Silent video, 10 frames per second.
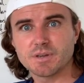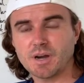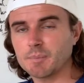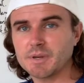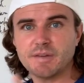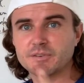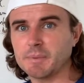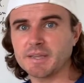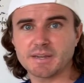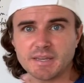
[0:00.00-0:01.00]
I'm going to have to
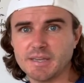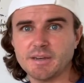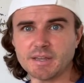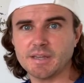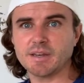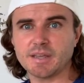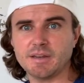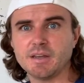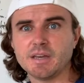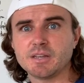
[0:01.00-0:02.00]
make it again and again and again.